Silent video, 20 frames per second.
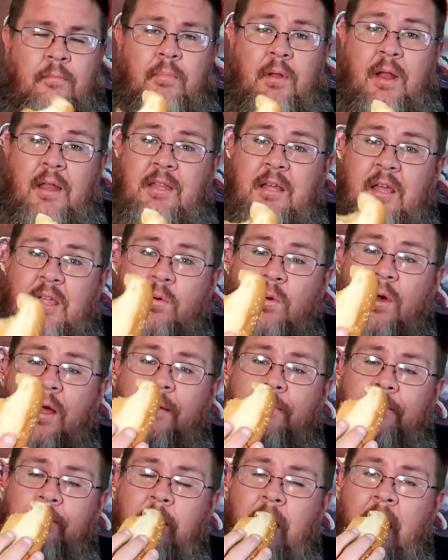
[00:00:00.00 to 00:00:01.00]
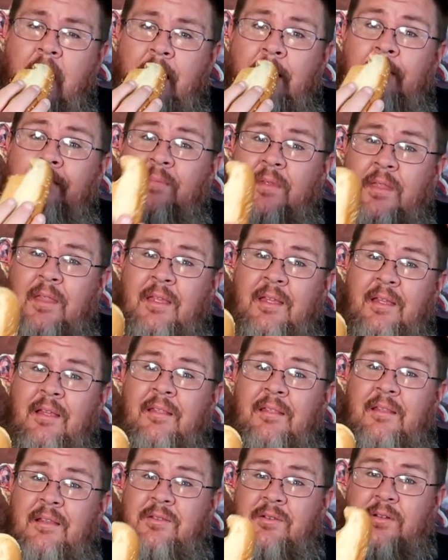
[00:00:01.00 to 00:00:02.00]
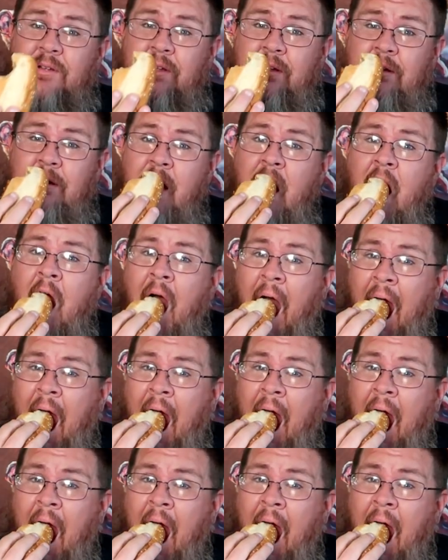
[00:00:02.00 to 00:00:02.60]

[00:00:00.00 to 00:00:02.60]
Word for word: But I tell you what, these are good.